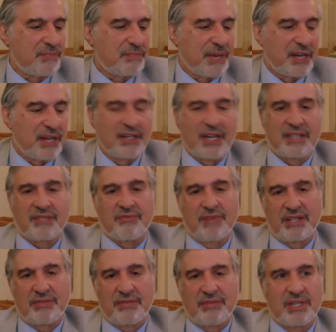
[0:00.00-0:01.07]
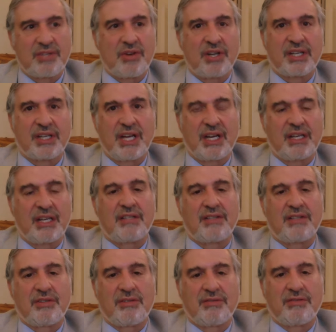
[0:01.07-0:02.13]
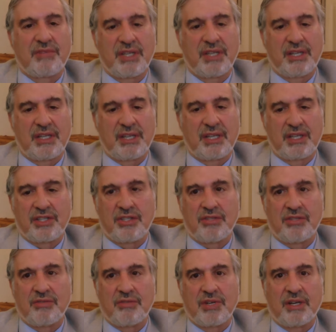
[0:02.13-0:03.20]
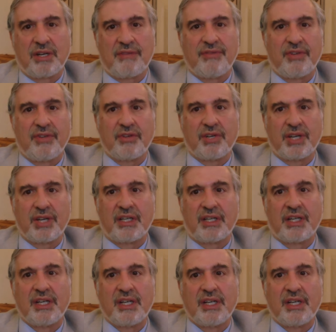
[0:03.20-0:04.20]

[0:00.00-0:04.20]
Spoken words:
about, and as we start getting into the issue of your